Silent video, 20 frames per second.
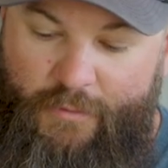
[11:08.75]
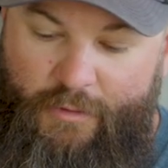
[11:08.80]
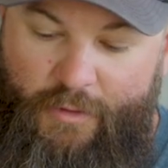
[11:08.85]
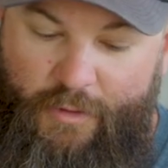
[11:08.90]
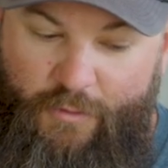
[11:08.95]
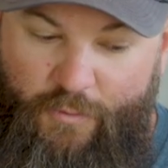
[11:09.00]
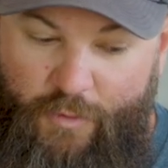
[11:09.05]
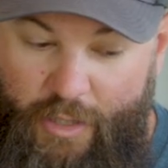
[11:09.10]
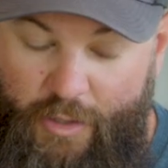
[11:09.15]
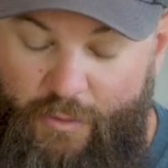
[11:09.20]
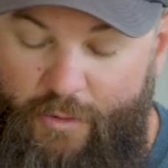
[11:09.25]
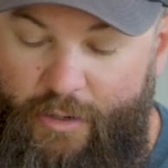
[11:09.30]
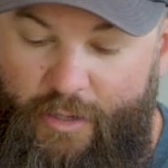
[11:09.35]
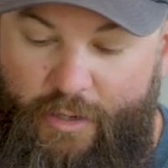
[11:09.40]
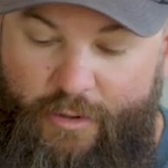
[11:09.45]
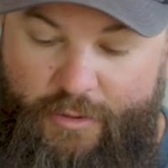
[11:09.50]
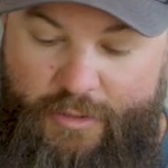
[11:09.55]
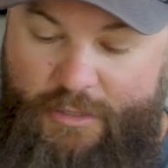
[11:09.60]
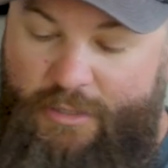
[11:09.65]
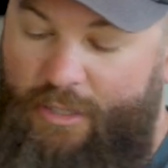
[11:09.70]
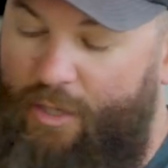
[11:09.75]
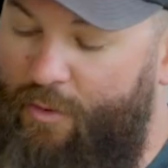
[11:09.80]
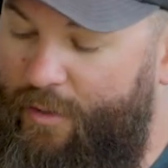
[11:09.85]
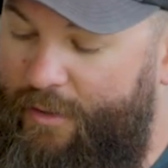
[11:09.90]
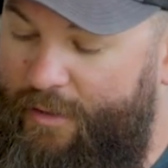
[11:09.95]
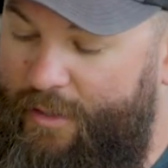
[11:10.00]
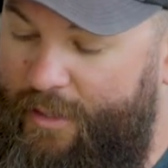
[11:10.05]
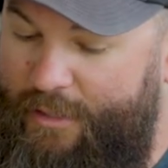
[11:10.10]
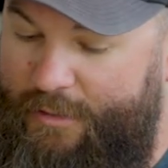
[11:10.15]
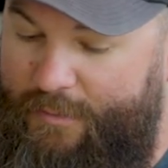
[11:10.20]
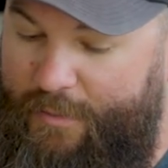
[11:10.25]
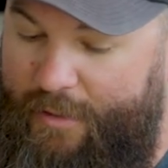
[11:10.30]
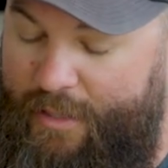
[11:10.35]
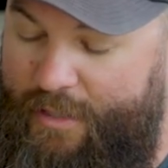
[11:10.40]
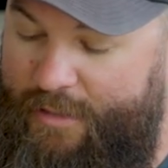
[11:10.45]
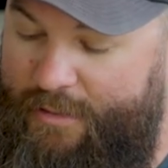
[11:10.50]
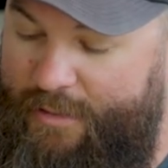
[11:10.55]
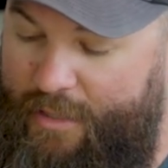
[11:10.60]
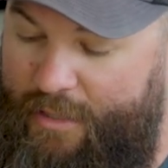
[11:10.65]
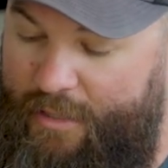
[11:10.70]
You really wanna go slow with these
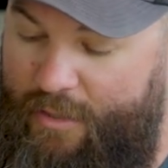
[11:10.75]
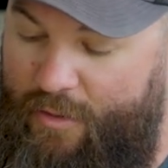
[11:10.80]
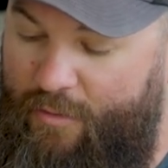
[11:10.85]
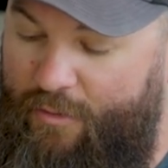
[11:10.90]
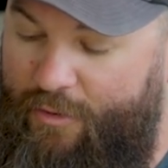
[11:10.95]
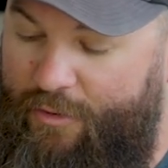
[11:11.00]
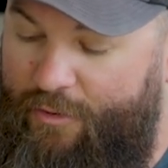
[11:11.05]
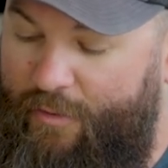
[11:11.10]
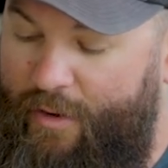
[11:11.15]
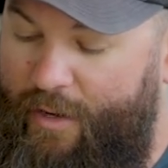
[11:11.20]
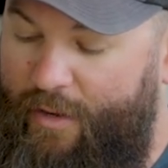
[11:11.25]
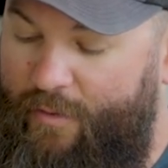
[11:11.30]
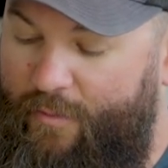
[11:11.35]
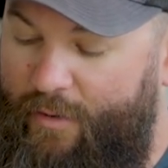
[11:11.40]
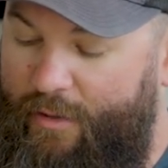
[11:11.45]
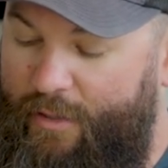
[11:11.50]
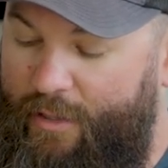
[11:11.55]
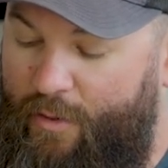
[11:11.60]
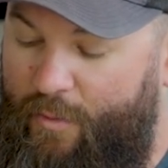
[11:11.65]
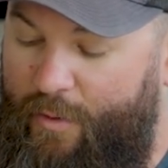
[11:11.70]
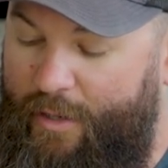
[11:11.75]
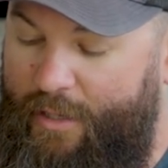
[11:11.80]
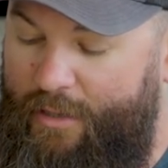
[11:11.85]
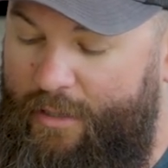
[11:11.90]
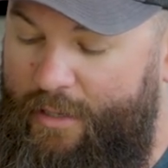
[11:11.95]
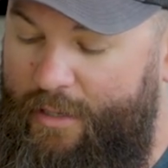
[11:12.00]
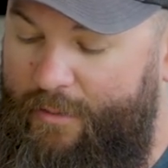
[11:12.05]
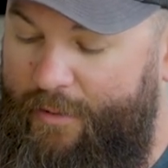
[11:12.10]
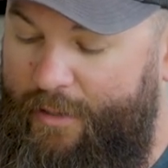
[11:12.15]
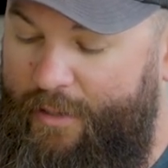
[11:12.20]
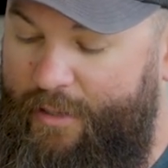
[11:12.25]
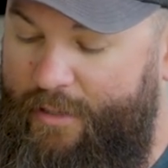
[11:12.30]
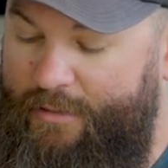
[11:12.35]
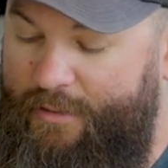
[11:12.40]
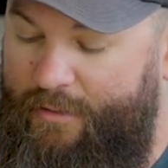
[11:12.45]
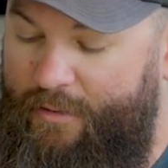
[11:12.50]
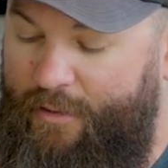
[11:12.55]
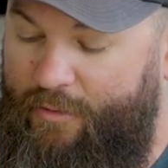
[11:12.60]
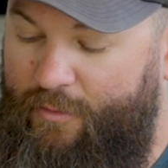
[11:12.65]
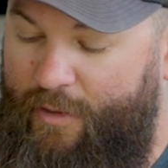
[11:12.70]
because they do thread really quickly because
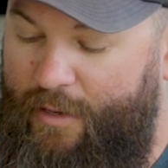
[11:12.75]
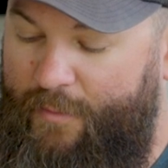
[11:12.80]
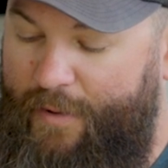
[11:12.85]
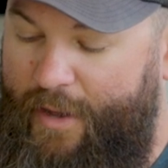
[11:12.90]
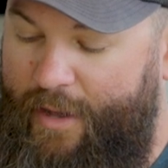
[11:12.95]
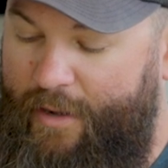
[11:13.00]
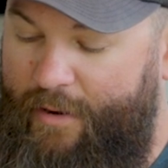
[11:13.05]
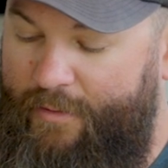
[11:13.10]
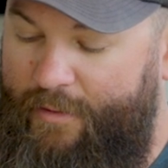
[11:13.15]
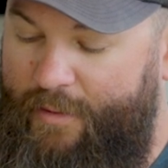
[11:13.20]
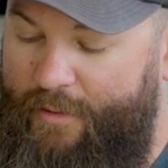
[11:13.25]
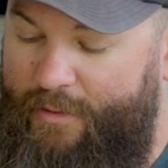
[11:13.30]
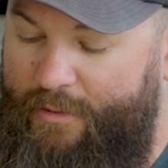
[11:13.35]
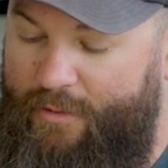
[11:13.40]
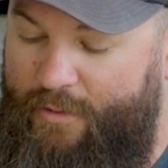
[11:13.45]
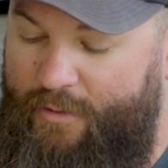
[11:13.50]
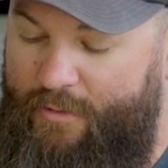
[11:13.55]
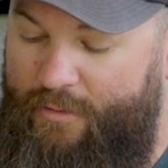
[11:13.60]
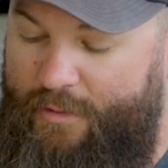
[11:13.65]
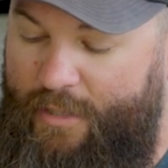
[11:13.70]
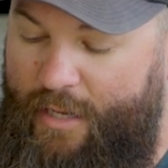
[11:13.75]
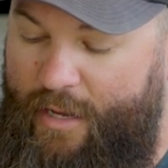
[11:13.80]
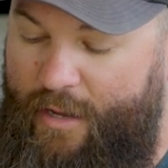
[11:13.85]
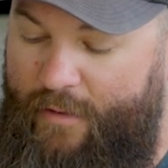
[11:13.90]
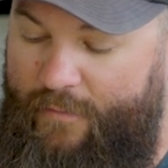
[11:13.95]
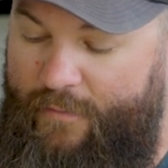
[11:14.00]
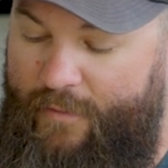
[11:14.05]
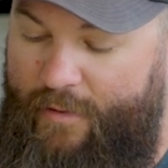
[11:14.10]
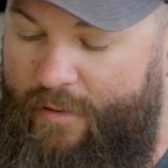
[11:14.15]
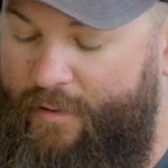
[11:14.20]
of the thread pattern that the screws have.